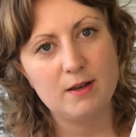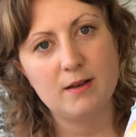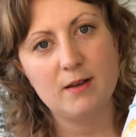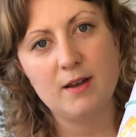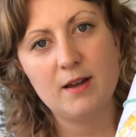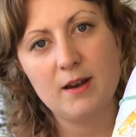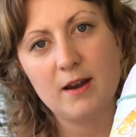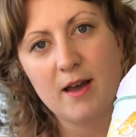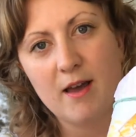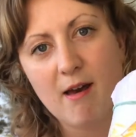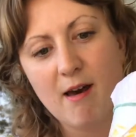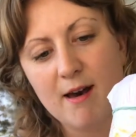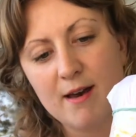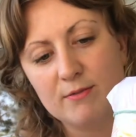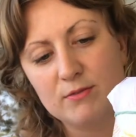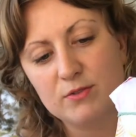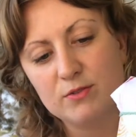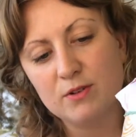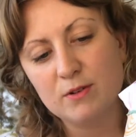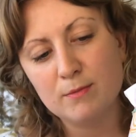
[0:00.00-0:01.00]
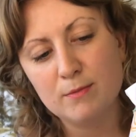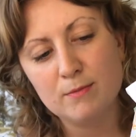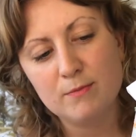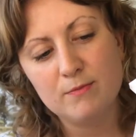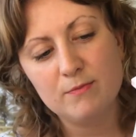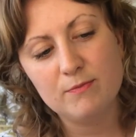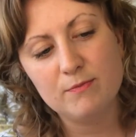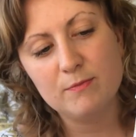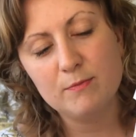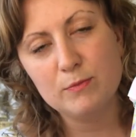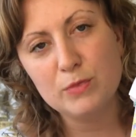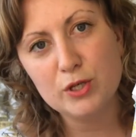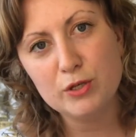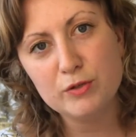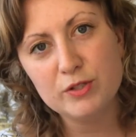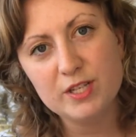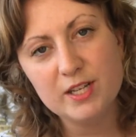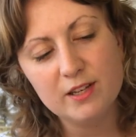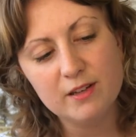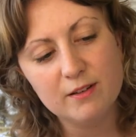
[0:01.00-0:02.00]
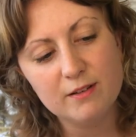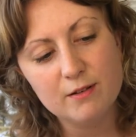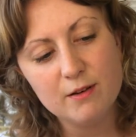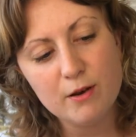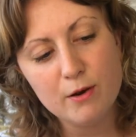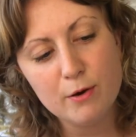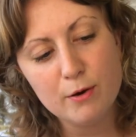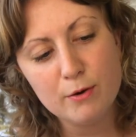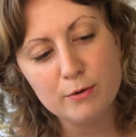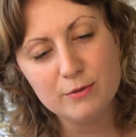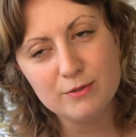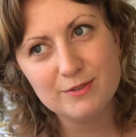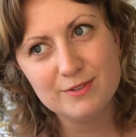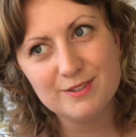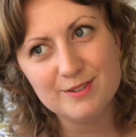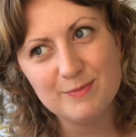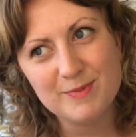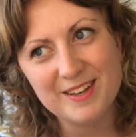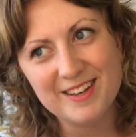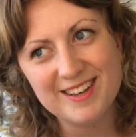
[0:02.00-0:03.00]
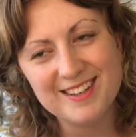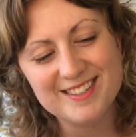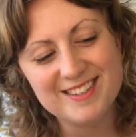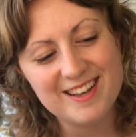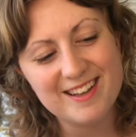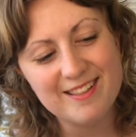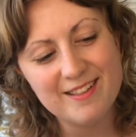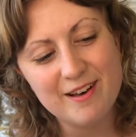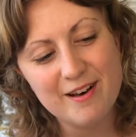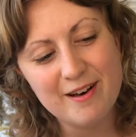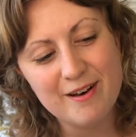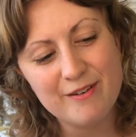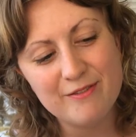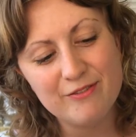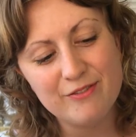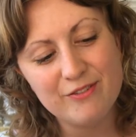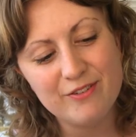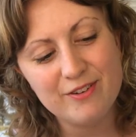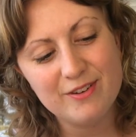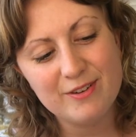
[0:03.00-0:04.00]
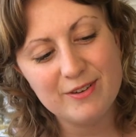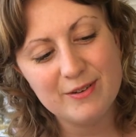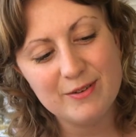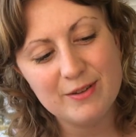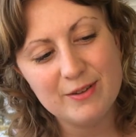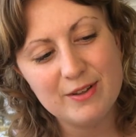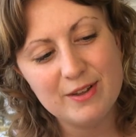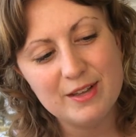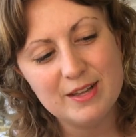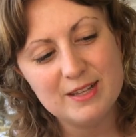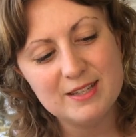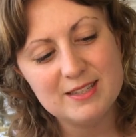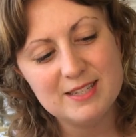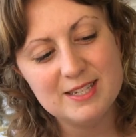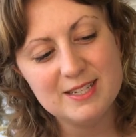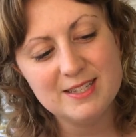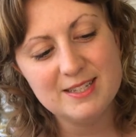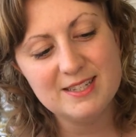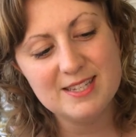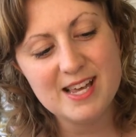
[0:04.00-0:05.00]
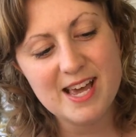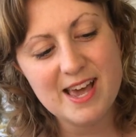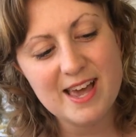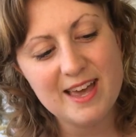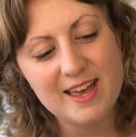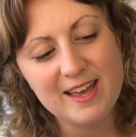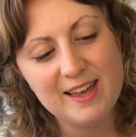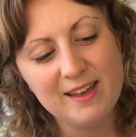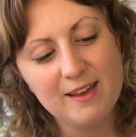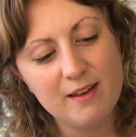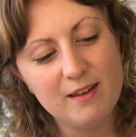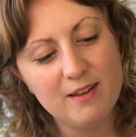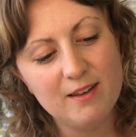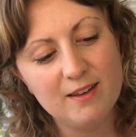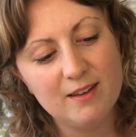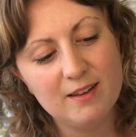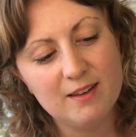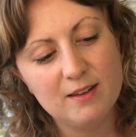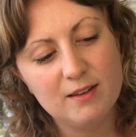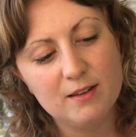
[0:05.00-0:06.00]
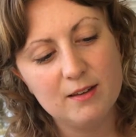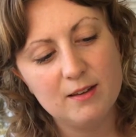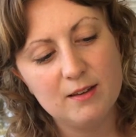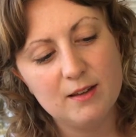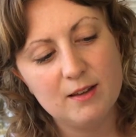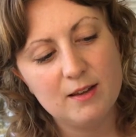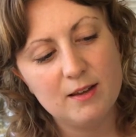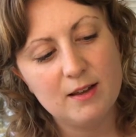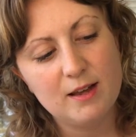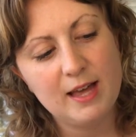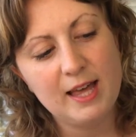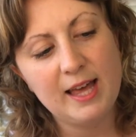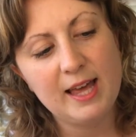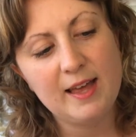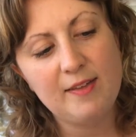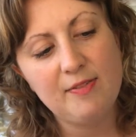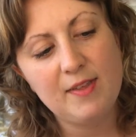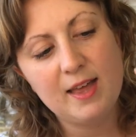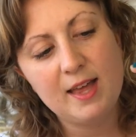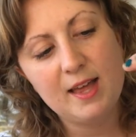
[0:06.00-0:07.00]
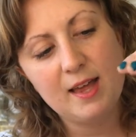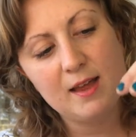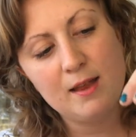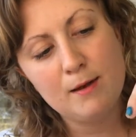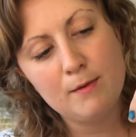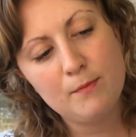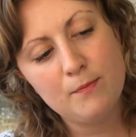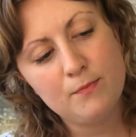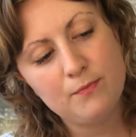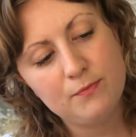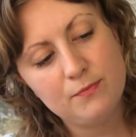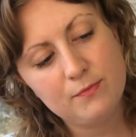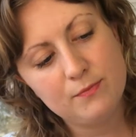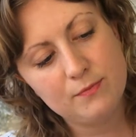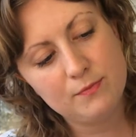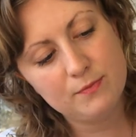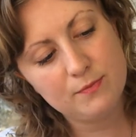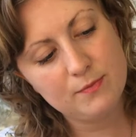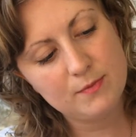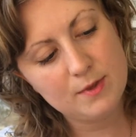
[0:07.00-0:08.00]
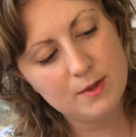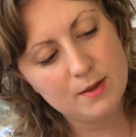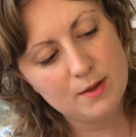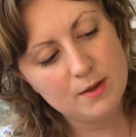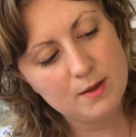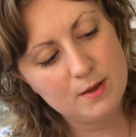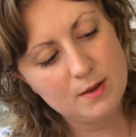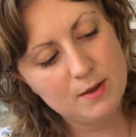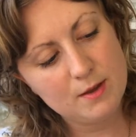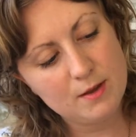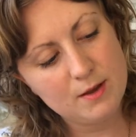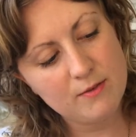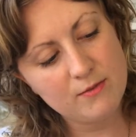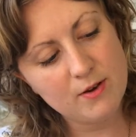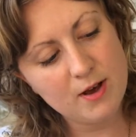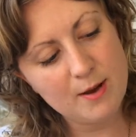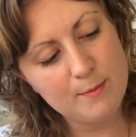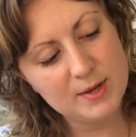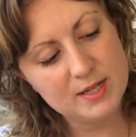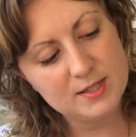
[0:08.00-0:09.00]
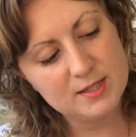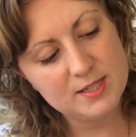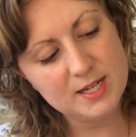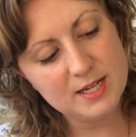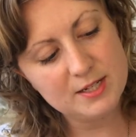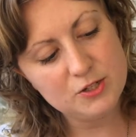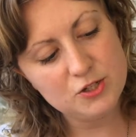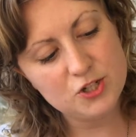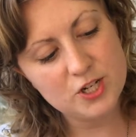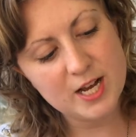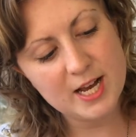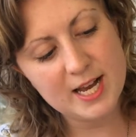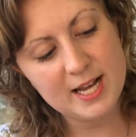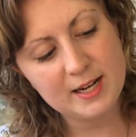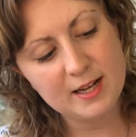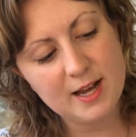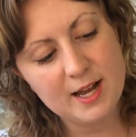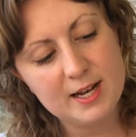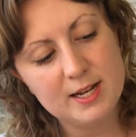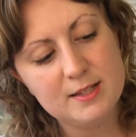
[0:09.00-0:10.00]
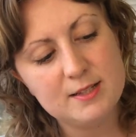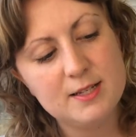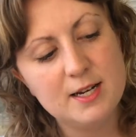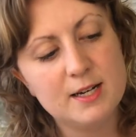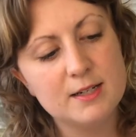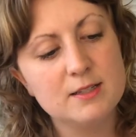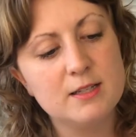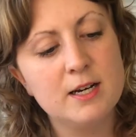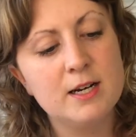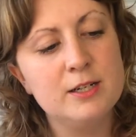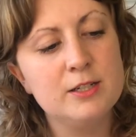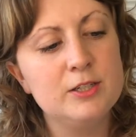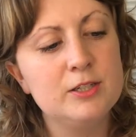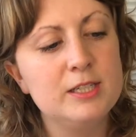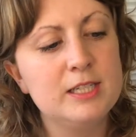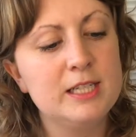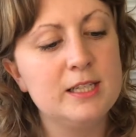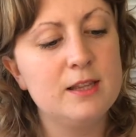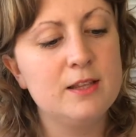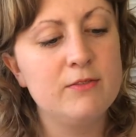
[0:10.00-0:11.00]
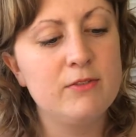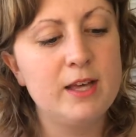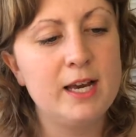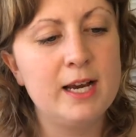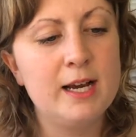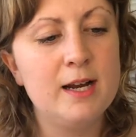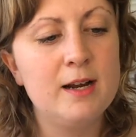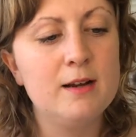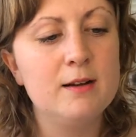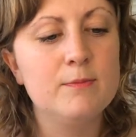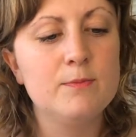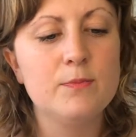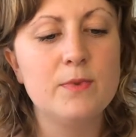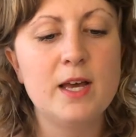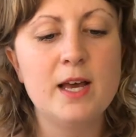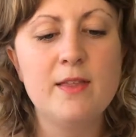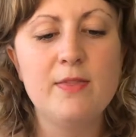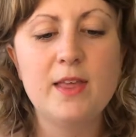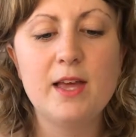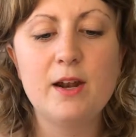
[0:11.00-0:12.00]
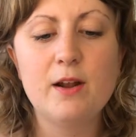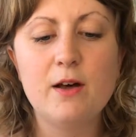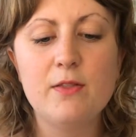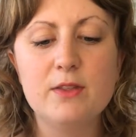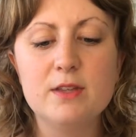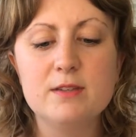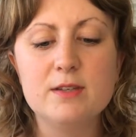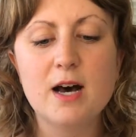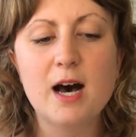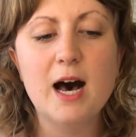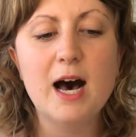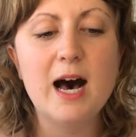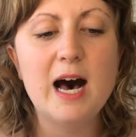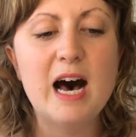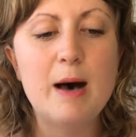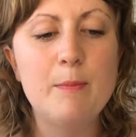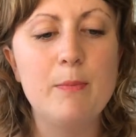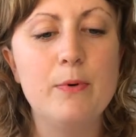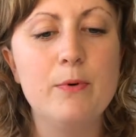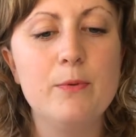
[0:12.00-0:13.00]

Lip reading: and I have some music notes because I love to sing. And then I've got my sunshine kind of tucked underneath of there. And then on the top,